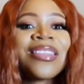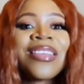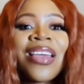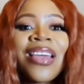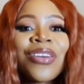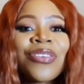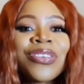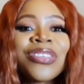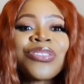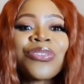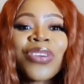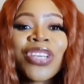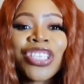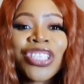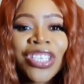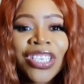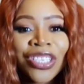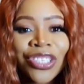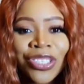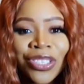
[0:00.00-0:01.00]
There is
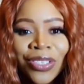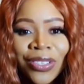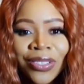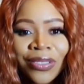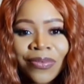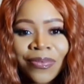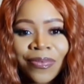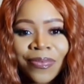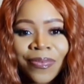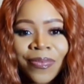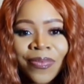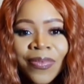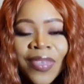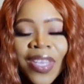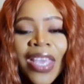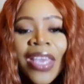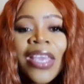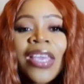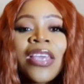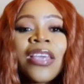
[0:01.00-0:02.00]
radiation.
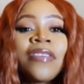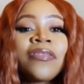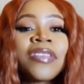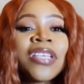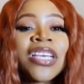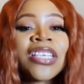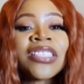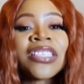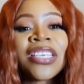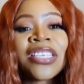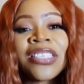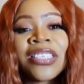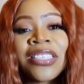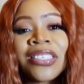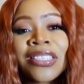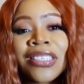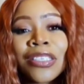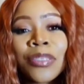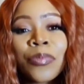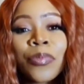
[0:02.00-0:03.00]
If there's a
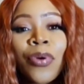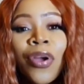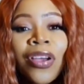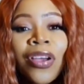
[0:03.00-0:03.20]
disease